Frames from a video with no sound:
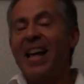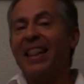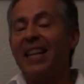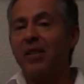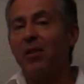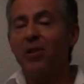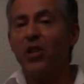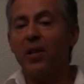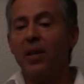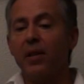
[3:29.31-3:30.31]
The
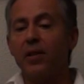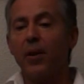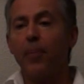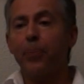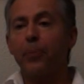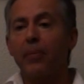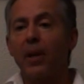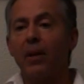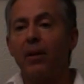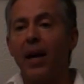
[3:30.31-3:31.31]
solution is
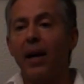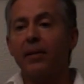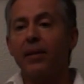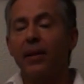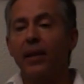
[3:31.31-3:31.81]
that